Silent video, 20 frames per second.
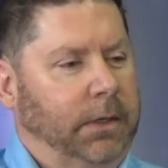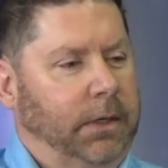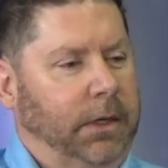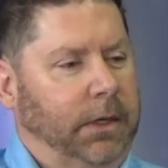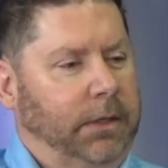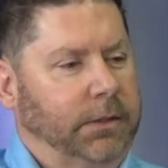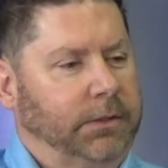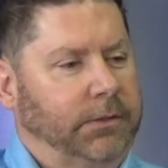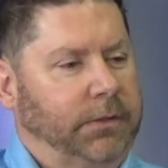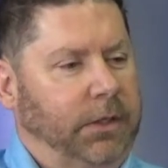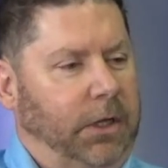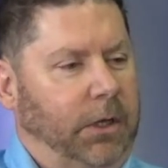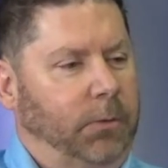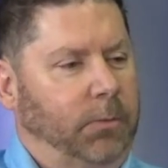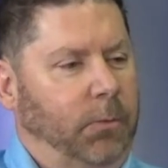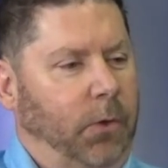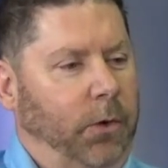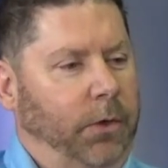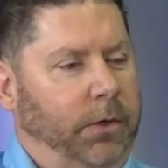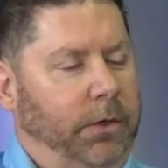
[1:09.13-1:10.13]
and sell them,
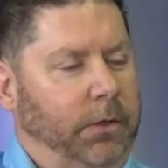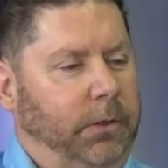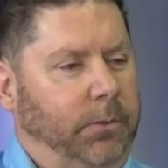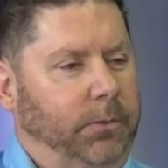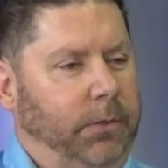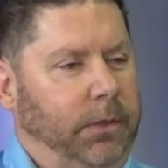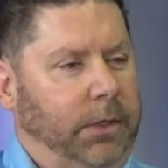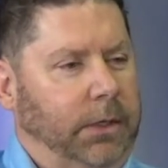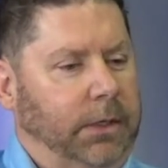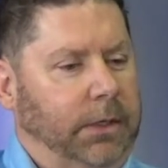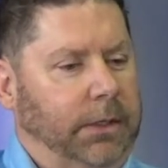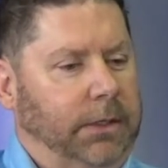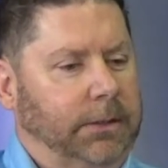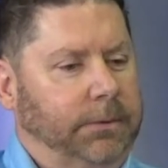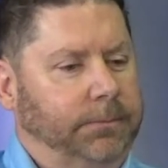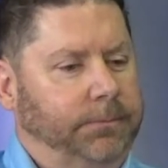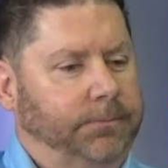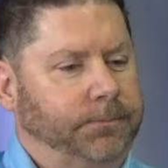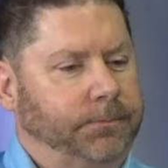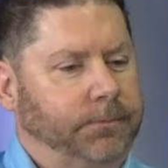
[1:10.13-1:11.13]
market
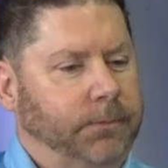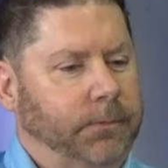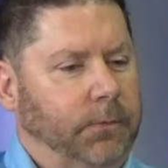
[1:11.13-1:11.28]
them.